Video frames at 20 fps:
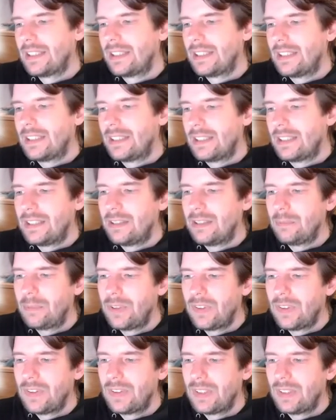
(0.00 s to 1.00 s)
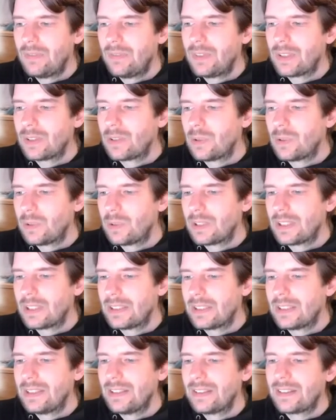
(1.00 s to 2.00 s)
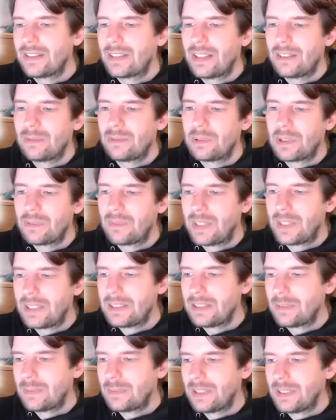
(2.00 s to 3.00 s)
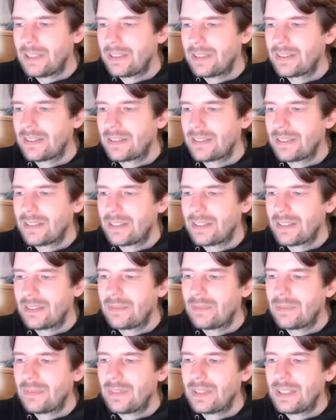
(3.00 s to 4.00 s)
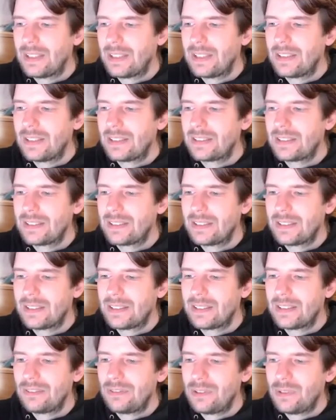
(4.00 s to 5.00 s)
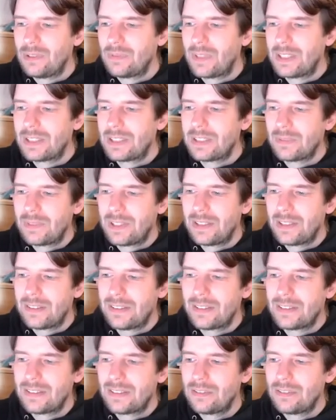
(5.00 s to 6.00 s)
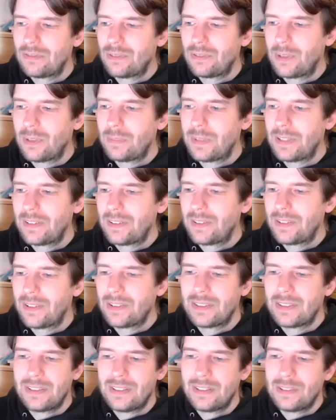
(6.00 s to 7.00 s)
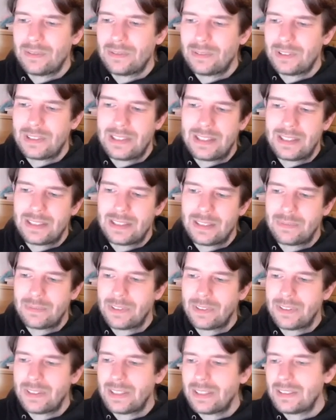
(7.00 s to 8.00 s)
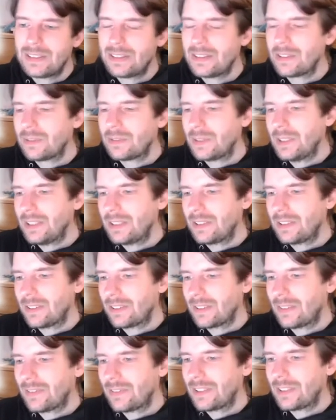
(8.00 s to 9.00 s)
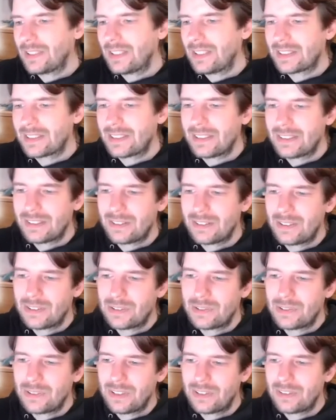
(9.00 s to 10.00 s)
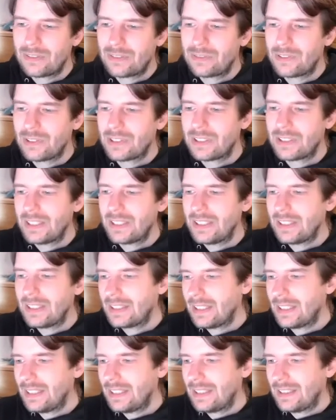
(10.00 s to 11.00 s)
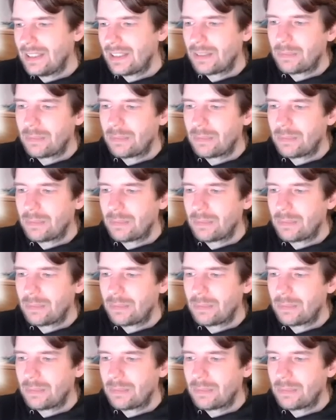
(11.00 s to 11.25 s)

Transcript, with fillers: uh, in PCM encoded inside one multiplex. Um, and uh, if you multiply 64 by 30, you will end up with 1920 or something like that and not 2048. It's